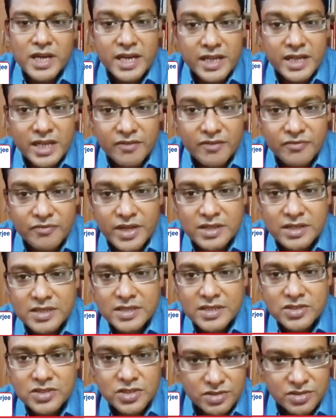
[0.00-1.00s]
can
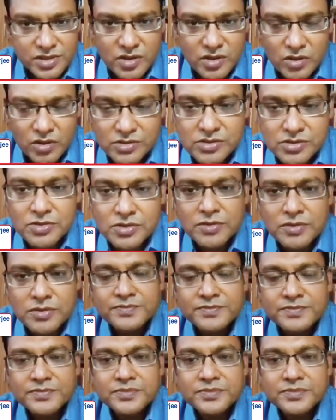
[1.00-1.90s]
affect children also.